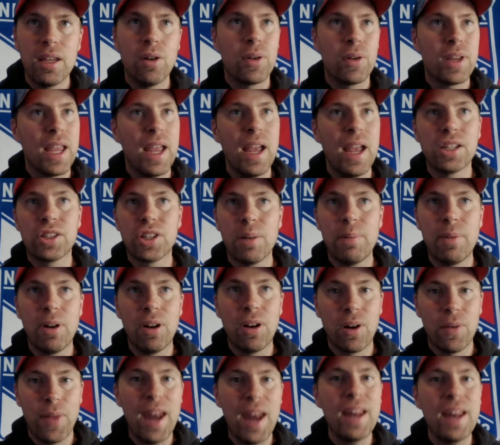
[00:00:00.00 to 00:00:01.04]
know, Keandre
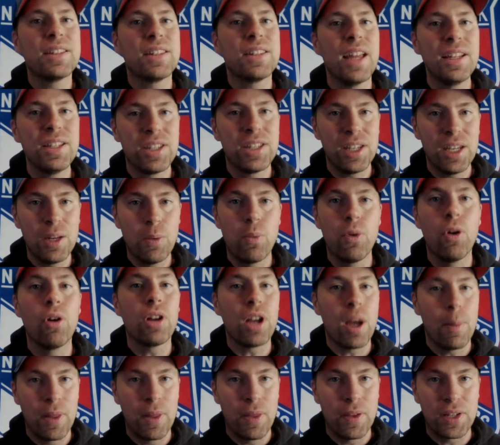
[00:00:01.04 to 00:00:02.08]
Miller, that intensity will
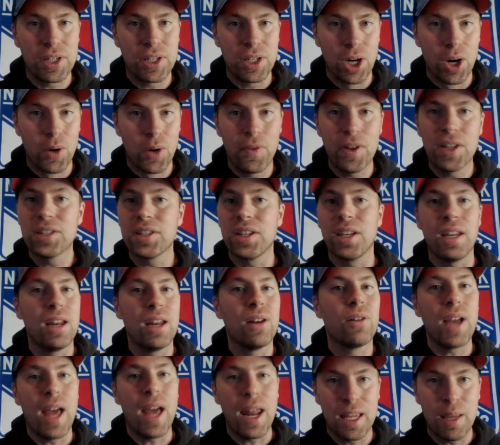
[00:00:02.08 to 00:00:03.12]
come to the surface and
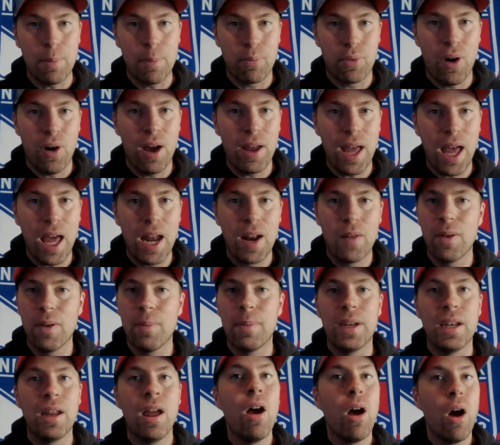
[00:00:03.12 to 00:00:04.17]
it'll kind of get brought out of him.
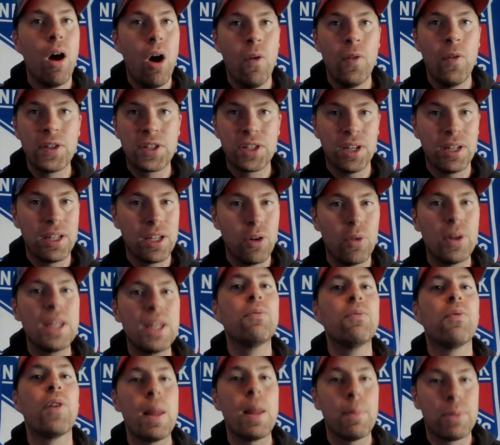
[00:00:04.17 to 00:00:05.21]
And all of a sudden, you know, he
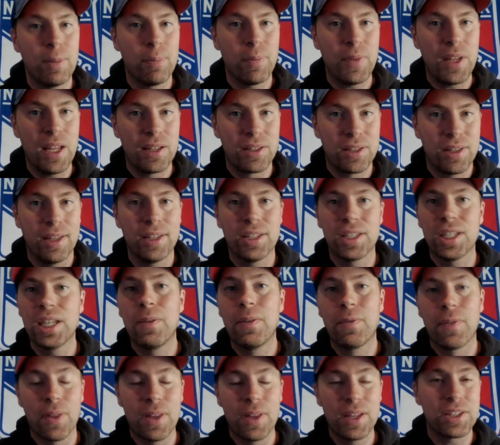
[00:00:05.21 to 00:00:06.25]
ramps up the intensity
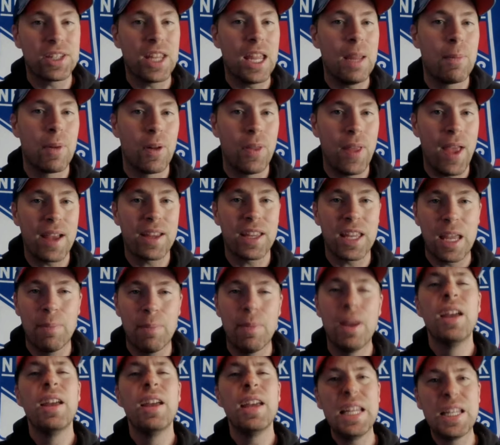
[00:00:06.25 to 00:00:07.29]
for this game or that game.
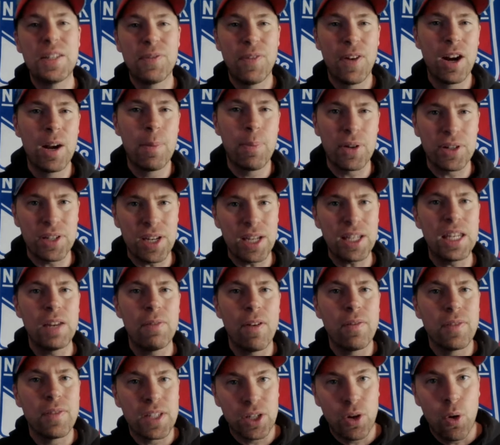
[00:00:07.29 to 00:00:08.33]
He's very protective
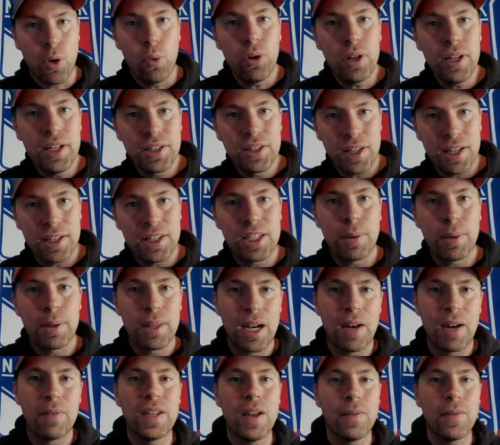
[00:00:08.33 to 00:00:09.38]
of his goalies. That's something
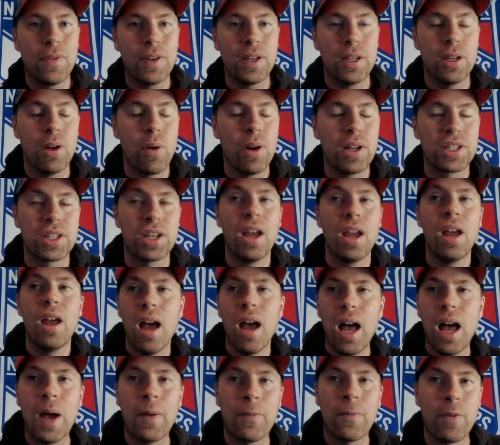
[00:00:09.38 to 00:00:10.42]
that I've definitely noticed
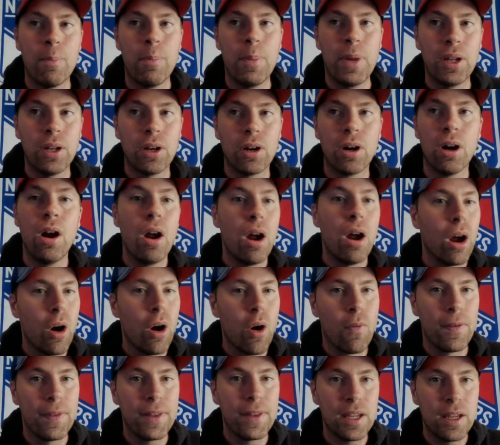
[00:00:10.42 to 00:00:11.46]
from Miller
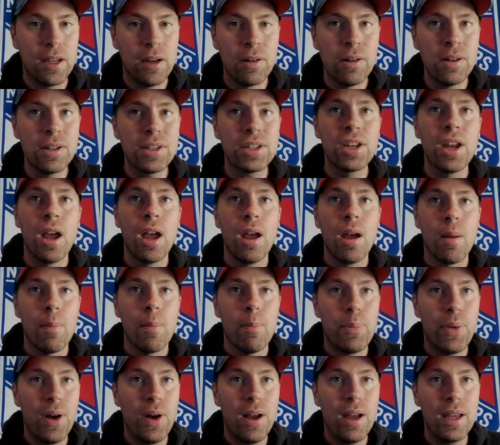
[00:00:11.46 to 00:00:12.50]
over the years.
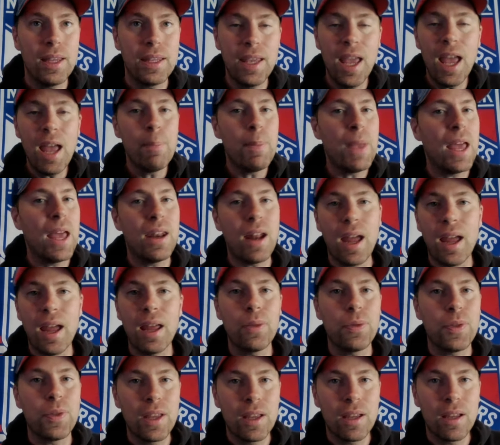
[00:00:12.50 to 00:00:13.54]
But yeah, man, I
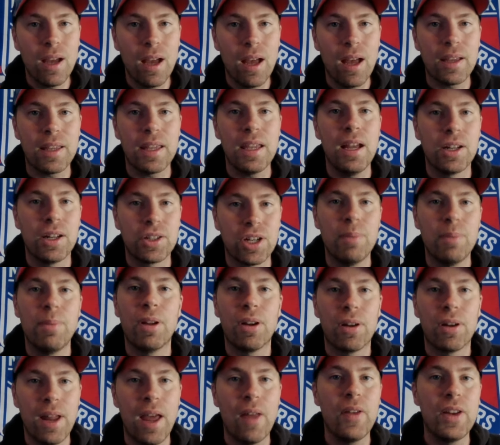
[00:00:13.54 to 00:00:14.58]
think Keandre
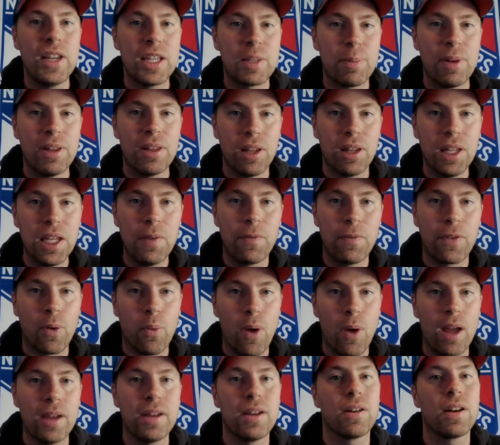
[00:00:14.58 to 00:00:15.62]
Miller, now that he's been in the league for a
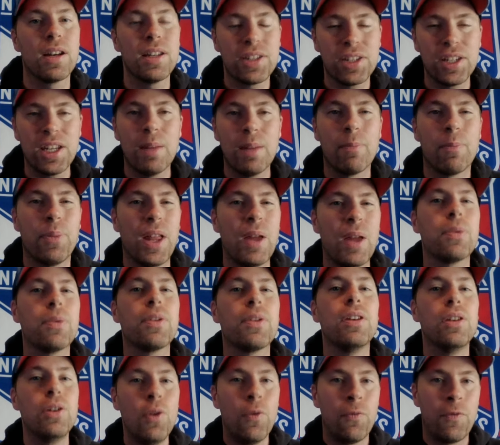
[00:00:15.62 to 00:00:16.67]
while, you're going to see him play with a
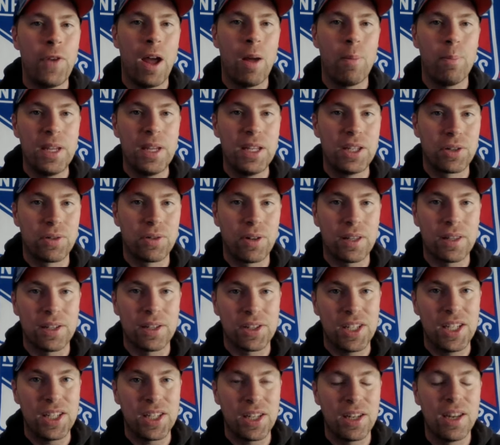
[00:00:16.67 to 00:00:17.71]
newfound mean streak this
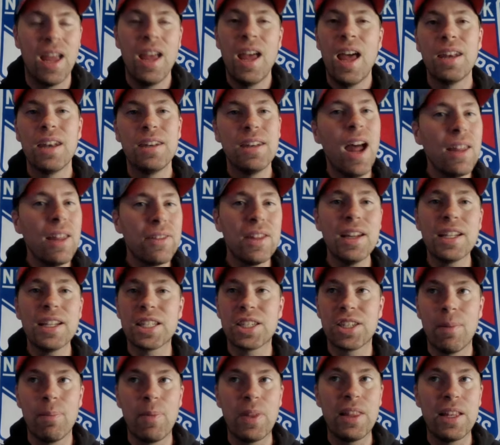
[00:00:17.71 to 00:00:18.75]
season. Not that it's
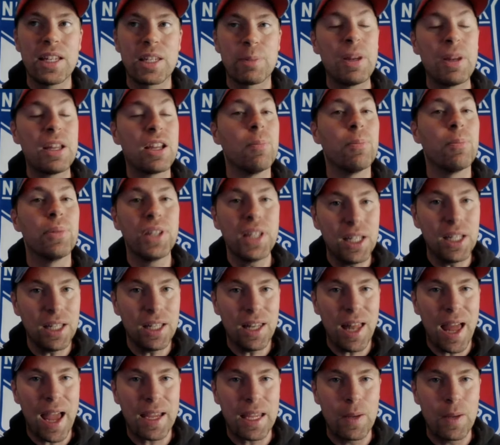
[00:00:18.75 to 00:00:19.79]
something that's been completely
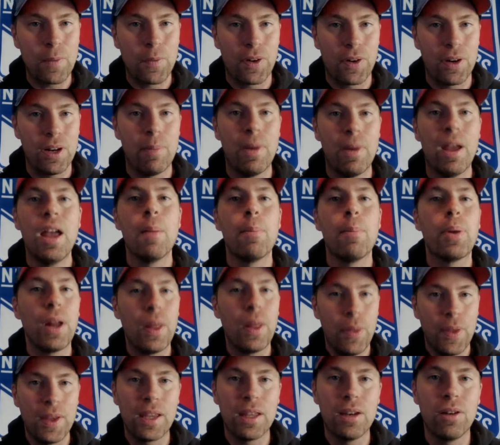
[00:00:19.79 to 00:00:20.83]
lacking for him, but I
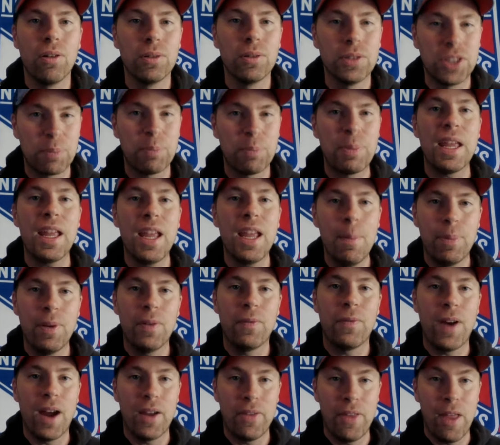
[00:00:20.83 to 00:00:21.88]
think it'll just be
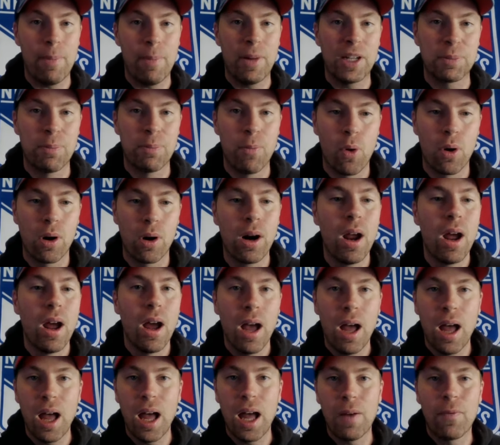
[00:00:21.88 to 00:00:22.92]
amplified that much more
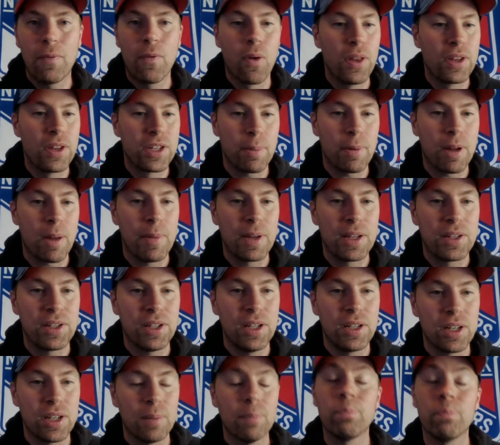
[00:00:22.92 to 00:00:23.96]
for this upcoming
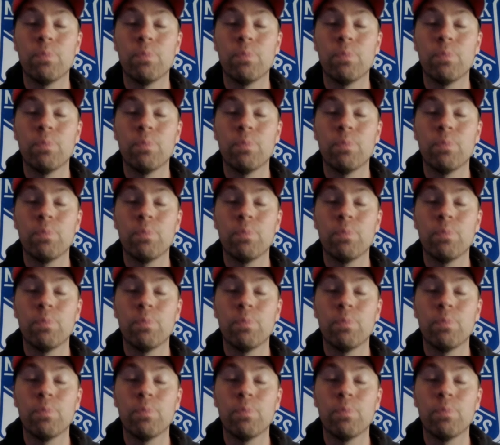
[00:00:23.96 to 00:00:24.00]
season.